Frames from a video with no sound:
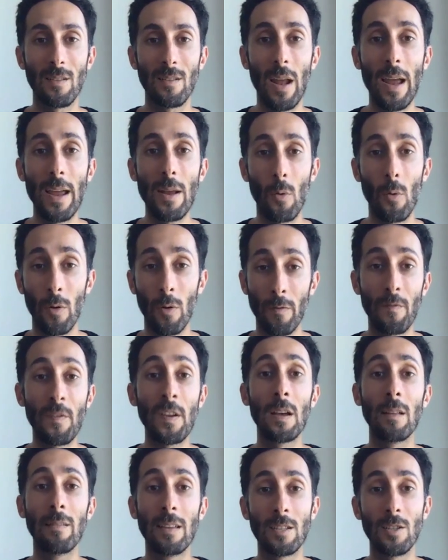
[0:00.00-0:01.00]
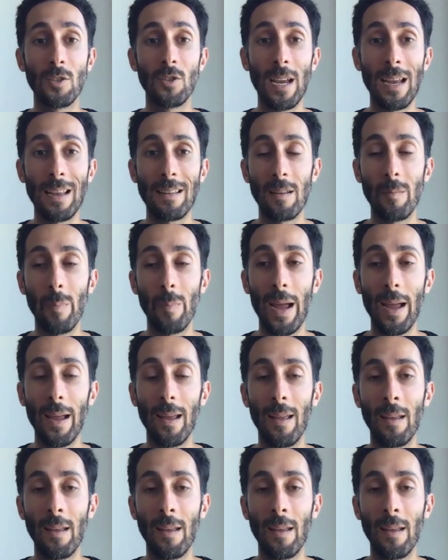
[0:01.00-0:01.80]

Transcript: right? Or feel disenchanted by it.